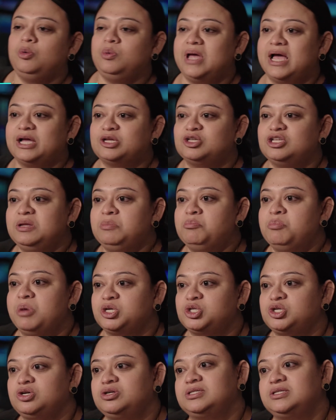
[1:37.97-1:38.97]
do we actually
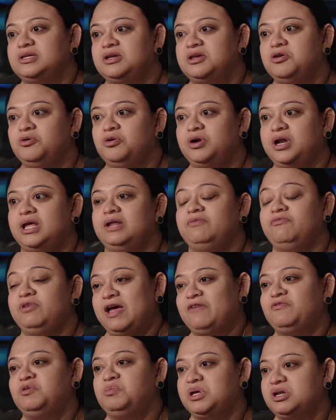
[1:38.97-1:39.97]
measure security? We
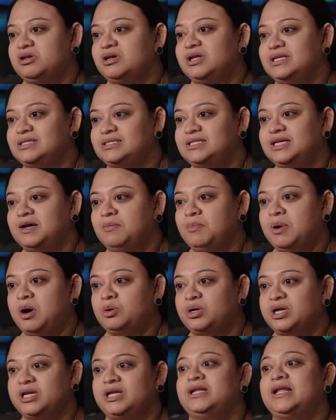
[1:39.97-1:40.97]
have to be realistic
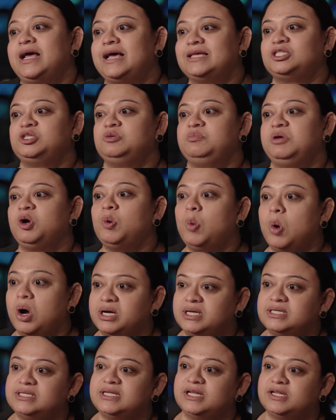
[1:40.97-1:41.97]
about it. It has to be
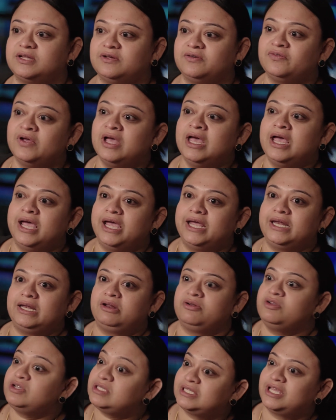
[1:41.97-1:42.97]
quantitative.
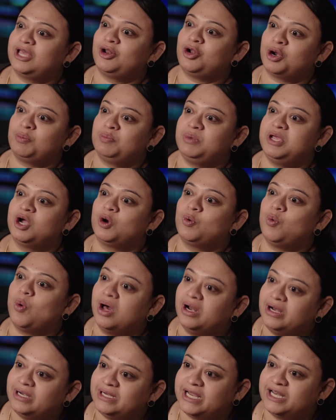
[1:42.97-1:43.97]
It risk cannot be a
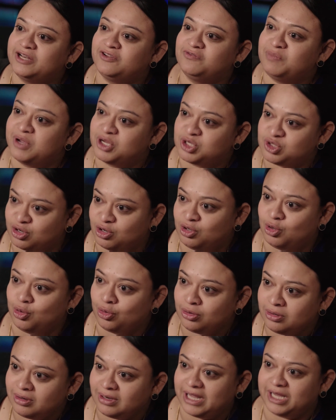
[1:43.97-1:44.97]
qualitative measure
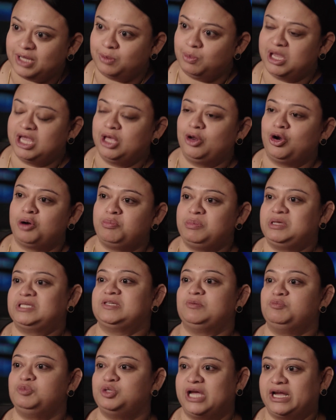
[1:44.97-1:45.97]
alone. Like we cannot be
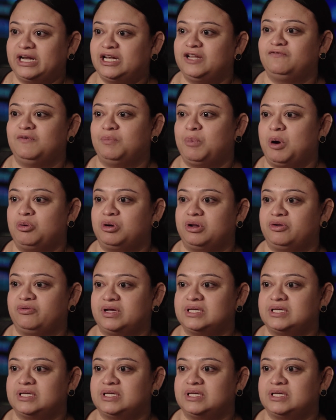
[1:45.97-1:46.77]
subjective about a